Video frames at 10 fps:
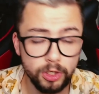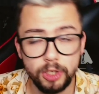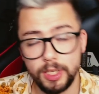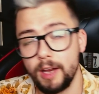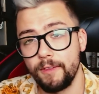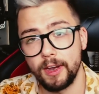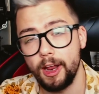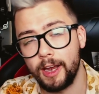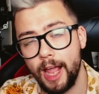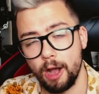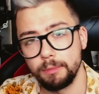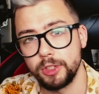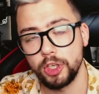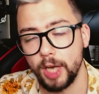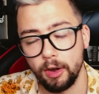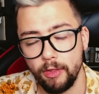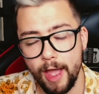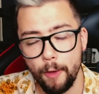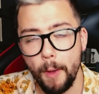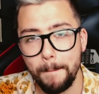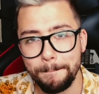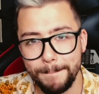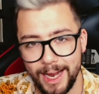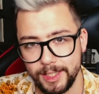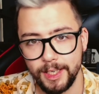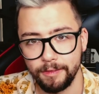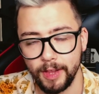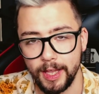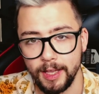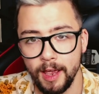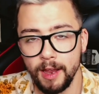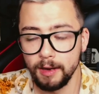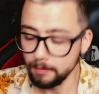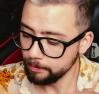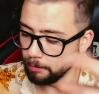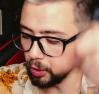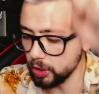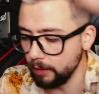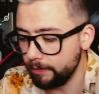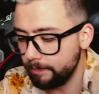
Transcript: cost anything and it helps the channel out massively. Much love.